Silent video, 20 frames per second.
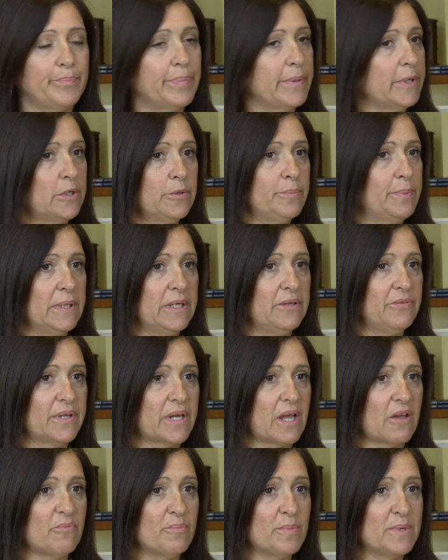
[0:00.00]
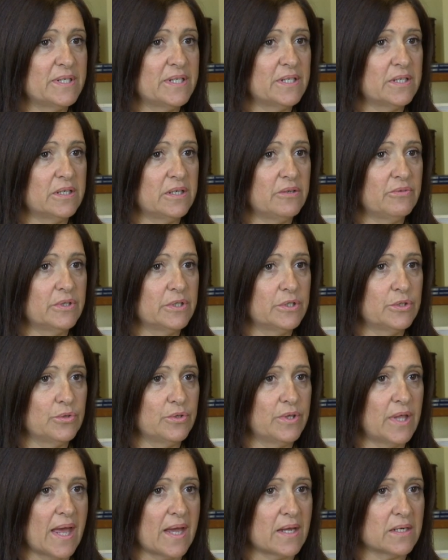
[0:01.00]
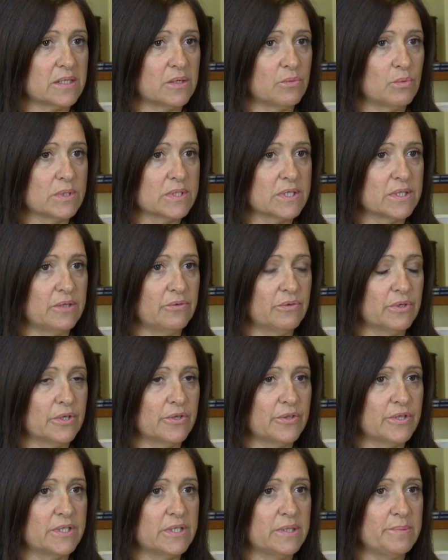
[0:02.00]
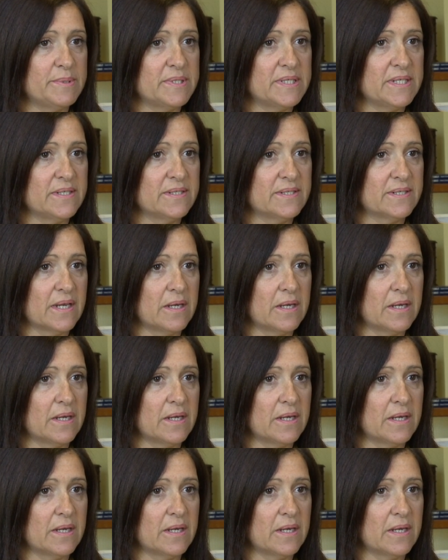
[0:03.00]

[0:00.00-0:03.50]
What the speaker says: But you believe the government didn't even do that? It wasn't even on the DPC's